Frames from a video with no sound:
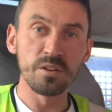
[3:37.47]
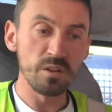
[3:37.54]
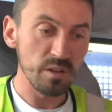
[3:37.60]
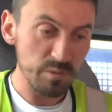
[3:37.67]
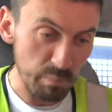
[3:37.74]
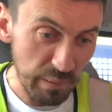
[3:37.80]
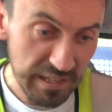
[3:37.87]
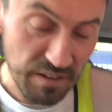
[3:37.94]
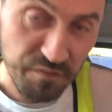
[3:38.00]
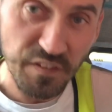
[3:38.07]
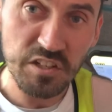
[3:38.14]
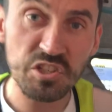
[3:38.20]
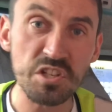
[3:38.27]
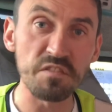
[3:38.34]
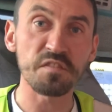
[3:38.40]
there's bigger
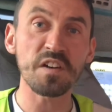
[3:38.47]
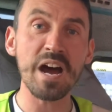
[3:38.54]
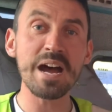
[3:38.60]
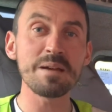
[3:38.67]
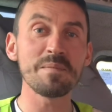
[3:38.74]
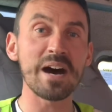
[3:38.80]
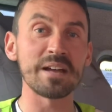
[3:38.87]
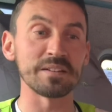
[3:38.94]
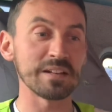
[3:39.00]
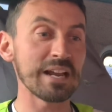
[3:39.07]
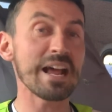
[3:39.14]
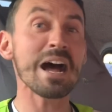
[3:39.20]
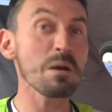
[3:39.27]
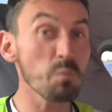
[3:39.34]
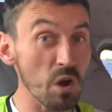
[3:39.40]
fish to fry, man, and
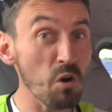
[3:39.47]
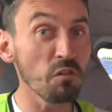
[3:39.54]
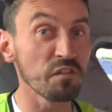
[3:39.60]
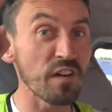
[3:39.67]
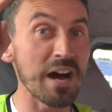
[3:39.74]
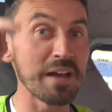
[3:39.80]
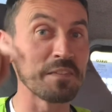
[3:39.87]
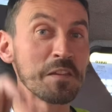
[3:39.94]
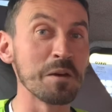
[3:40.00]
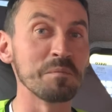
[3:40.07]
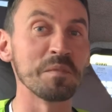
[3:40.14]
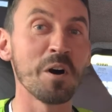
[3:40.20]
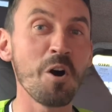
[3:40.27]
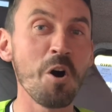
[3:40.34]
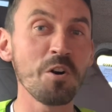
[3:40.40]
I will find them.
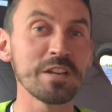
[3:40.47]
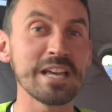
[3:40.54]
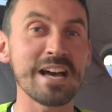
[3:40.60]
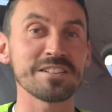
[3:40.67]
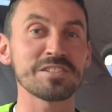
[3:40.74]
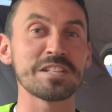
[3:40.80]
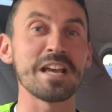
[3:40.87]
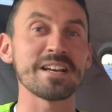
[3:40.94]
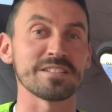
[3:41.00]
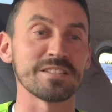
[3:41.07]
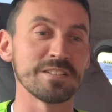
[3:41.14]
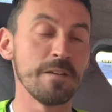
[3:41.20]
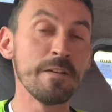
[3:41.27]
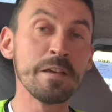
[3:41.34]
Oh, yes, yes.